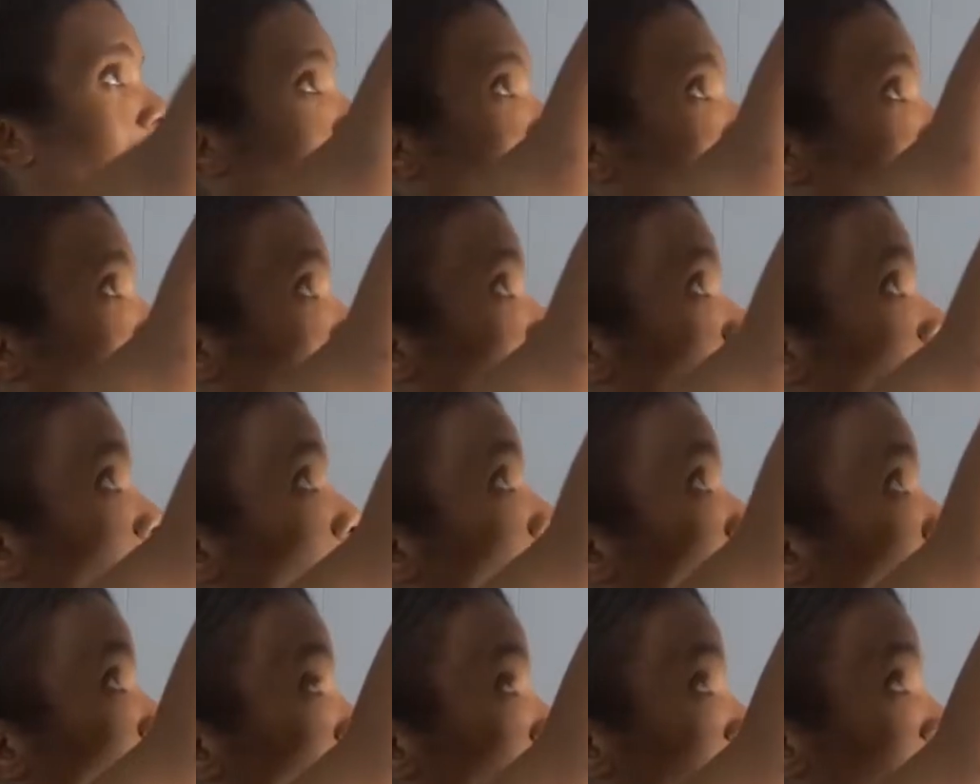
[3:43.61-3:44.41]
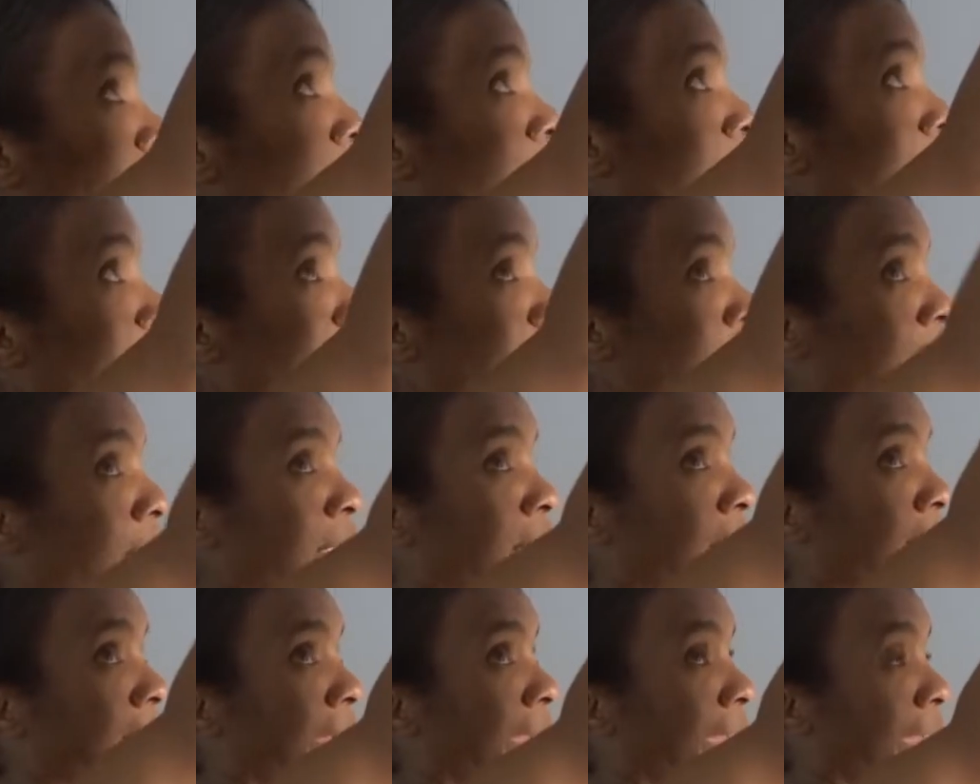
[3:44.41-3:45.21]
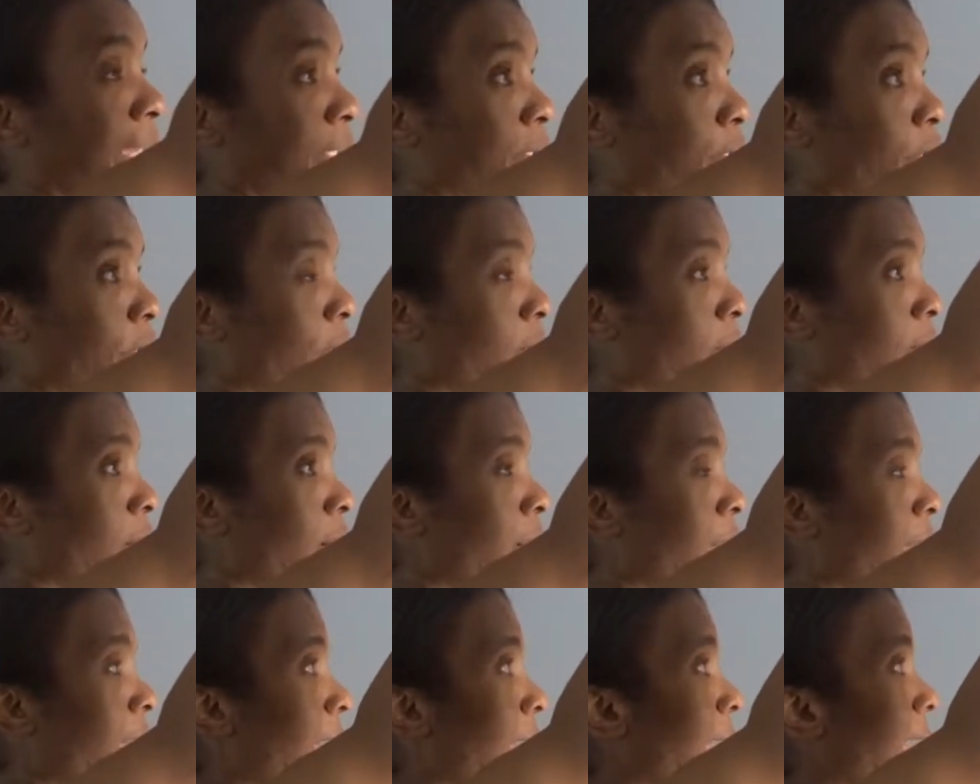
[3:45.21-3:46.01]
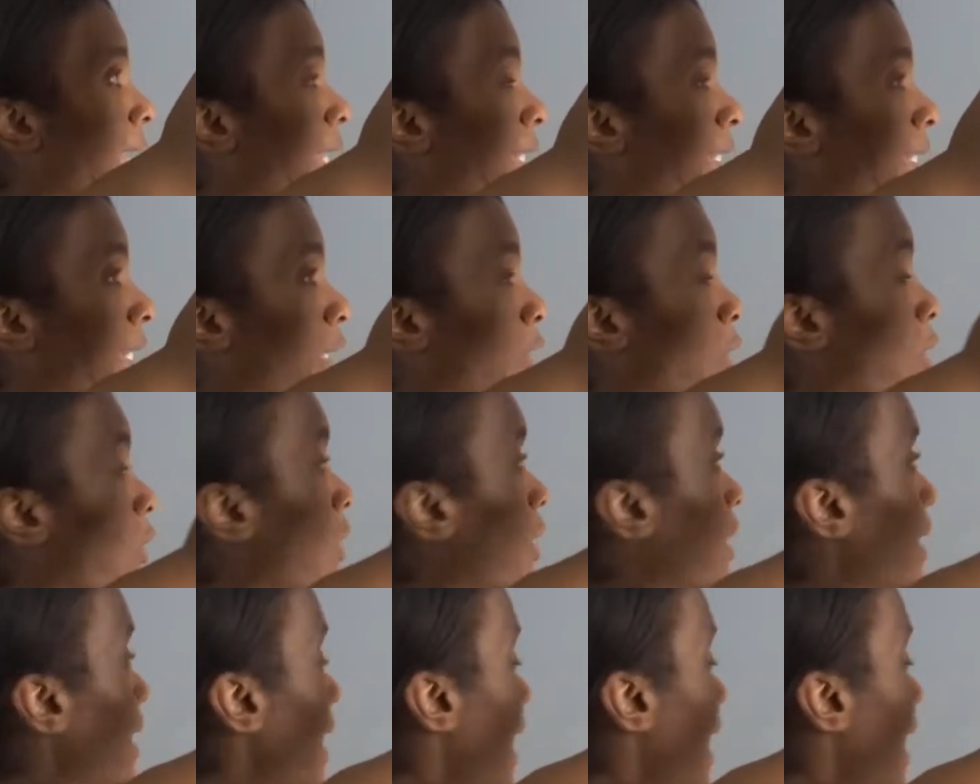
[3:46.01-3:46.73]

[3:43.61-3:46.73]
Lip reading: I will hold the handle, and then all